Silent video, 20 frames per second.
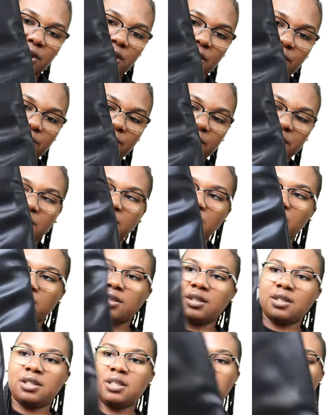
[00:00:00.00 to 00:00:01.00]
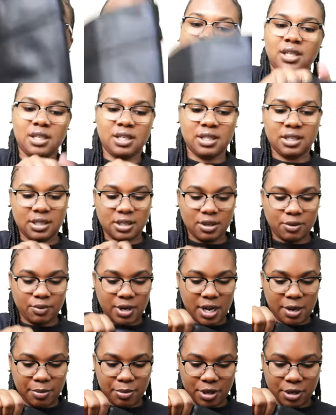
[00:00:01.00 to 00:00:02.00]
are really good. And so when
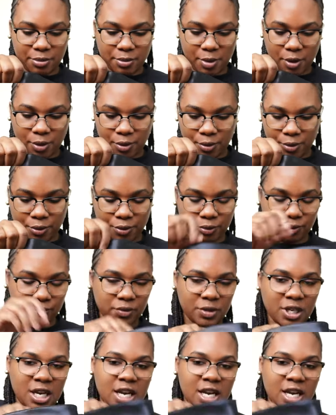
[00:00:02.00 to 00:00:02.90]
I put them on,